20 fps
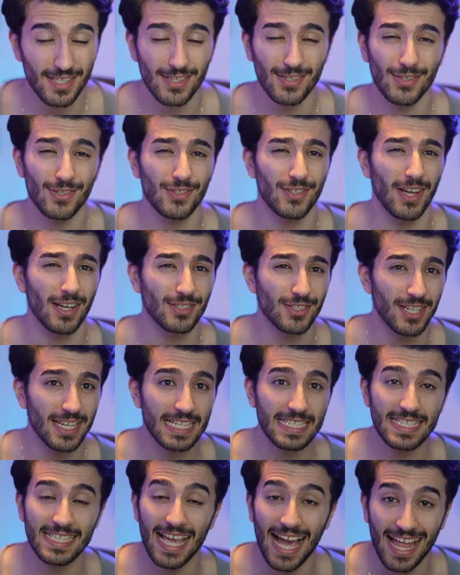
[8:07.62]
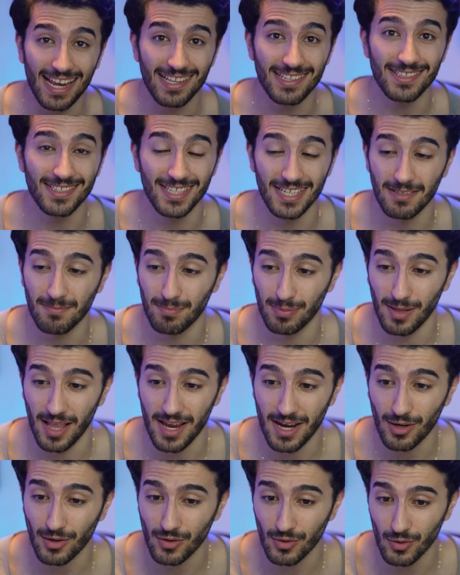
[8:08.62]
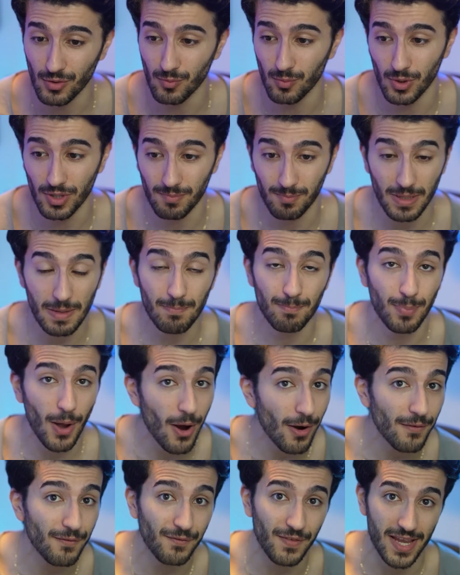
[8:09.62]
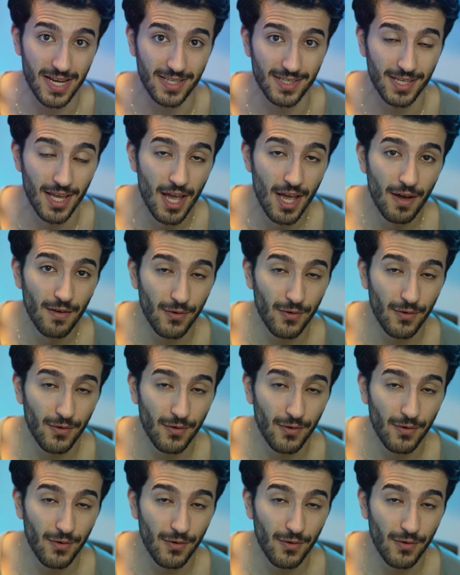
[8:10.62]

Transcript: is such a talented player who would be perfect